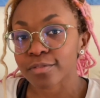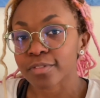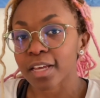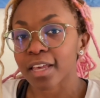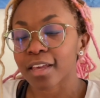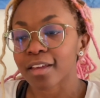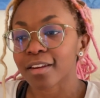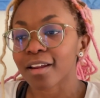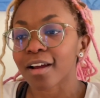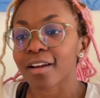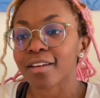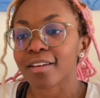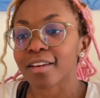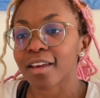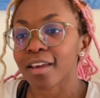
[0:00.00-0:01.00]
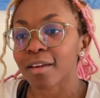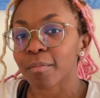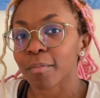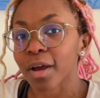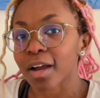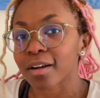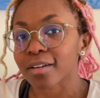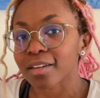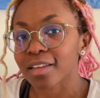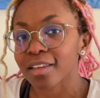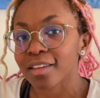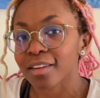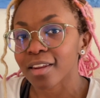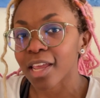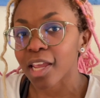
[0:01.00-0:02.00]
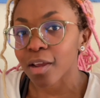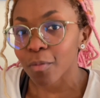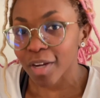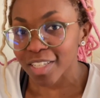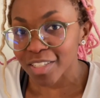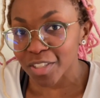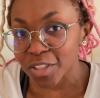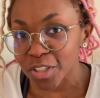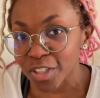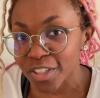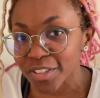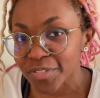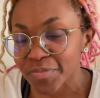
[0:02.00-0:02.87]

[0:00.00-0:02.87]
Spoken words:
and I came back in a white t-shirt.